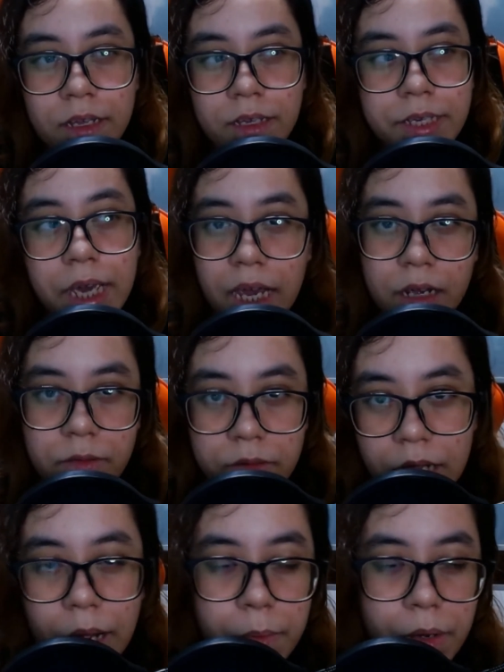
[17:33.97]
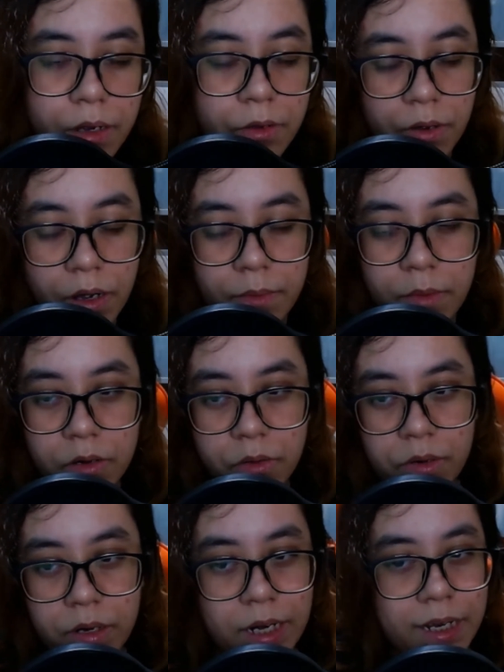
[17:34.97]
gang with the
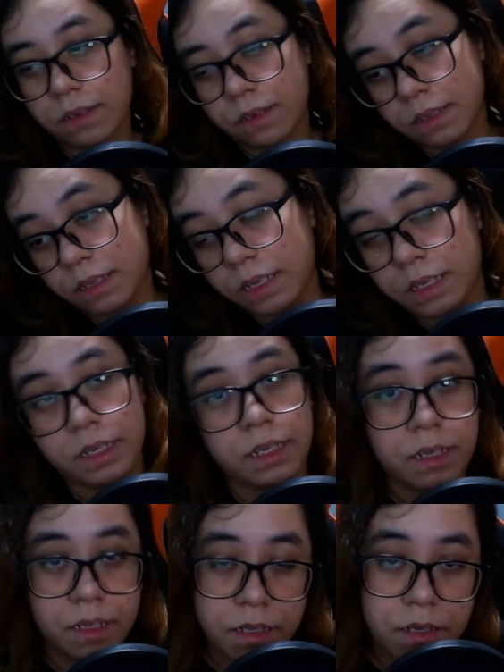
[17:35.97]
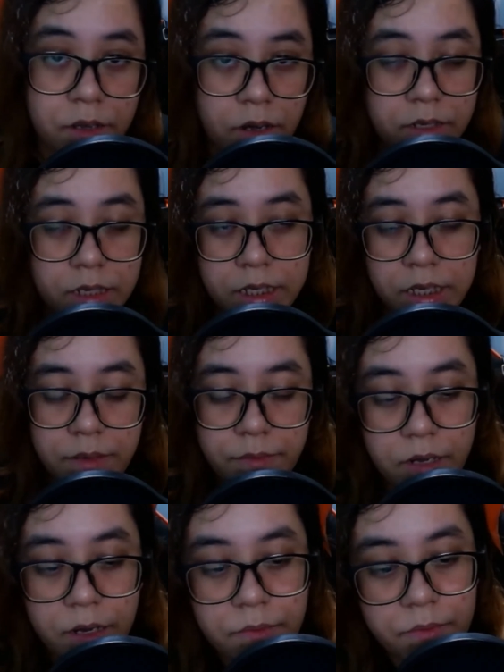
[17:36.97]
Amago clan. He got teamed
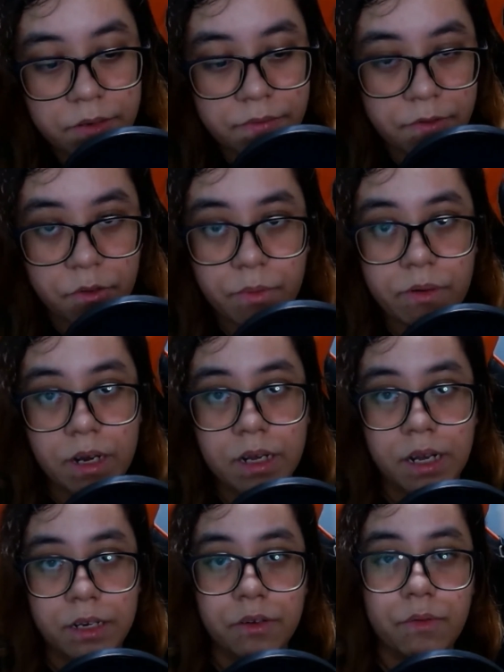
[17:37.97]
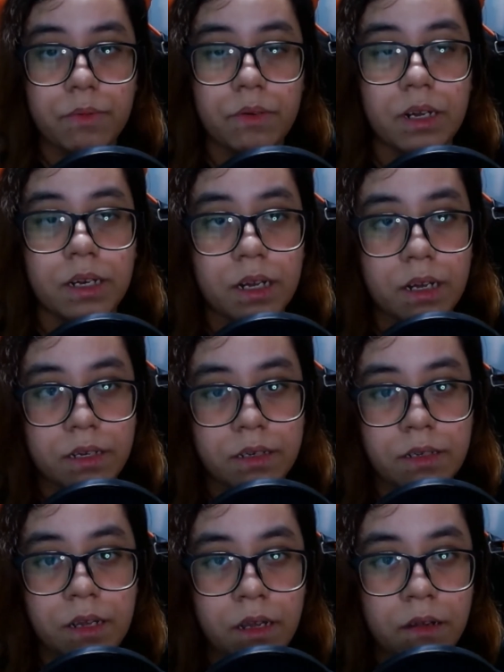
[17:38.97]
up with Nobunaga, and Nobunaga
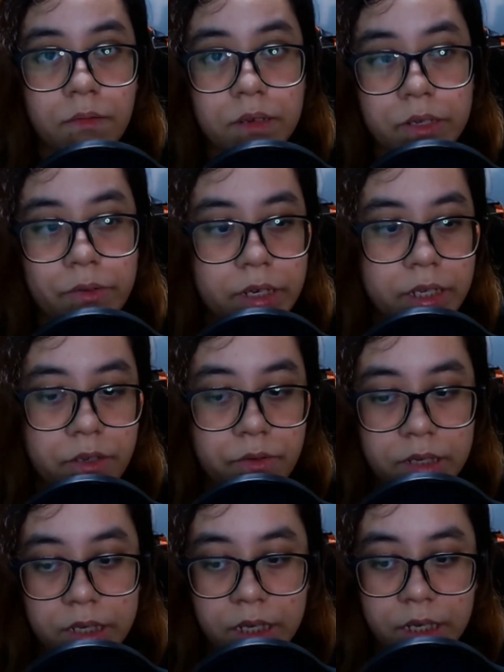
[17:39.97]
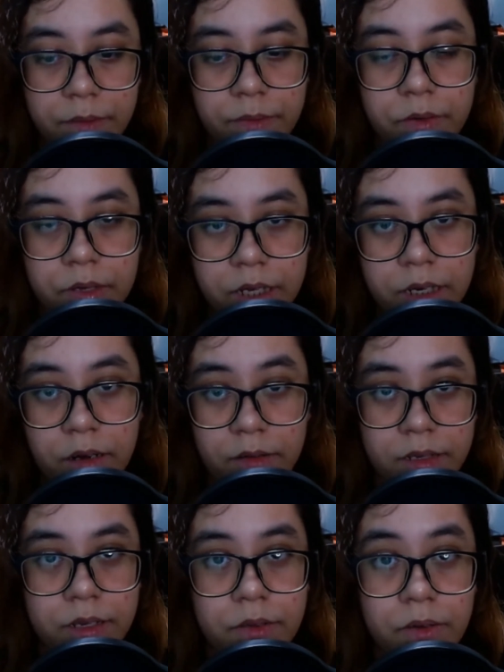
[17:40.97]
was only using him to get
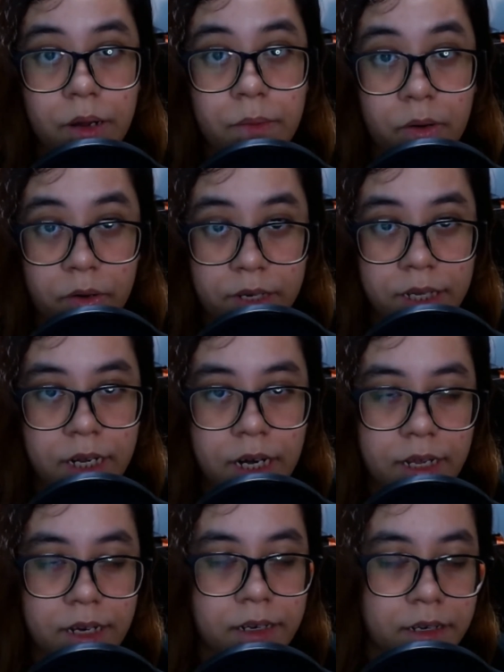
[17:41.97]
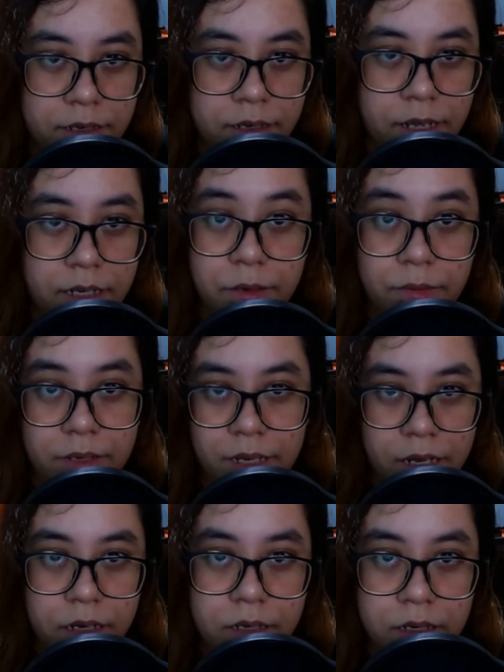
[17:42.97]
closer to the Mori clan. And he was
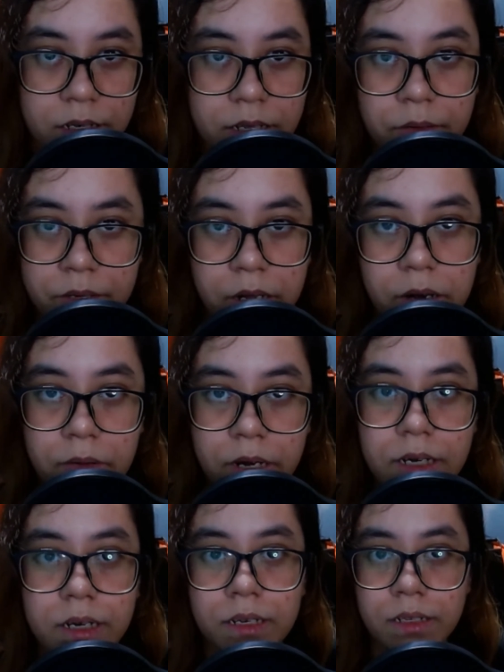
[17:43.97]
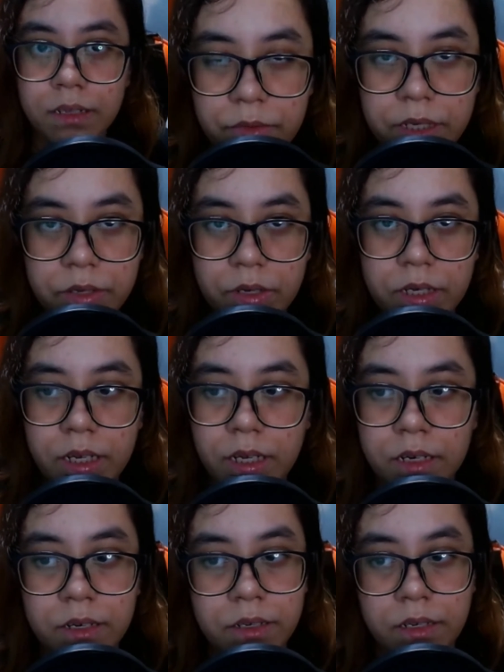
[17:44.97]
alone, and then Mitsuhide
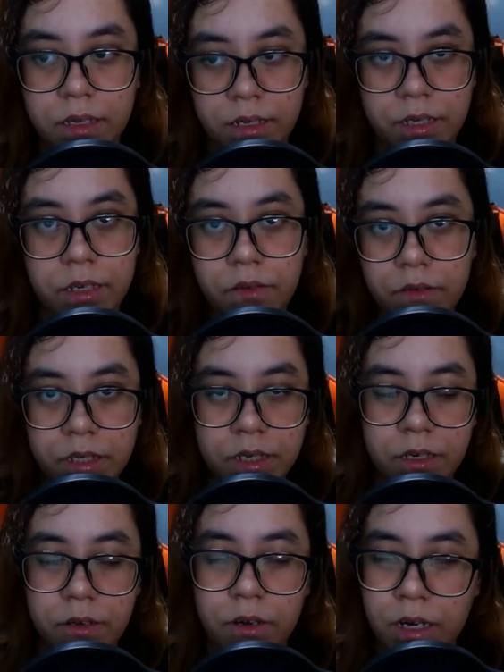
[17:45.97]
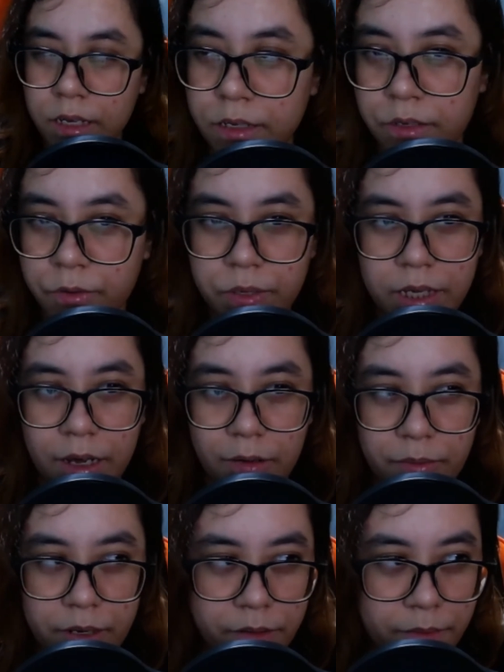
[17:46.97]
and Hideyoshi, they all like, should we help
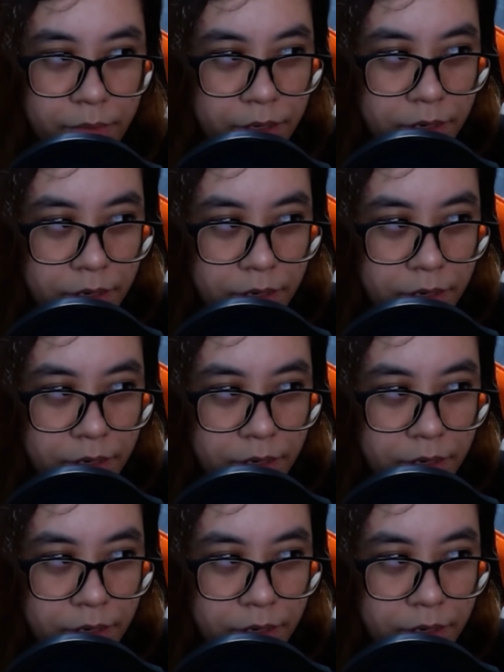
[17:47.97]
him?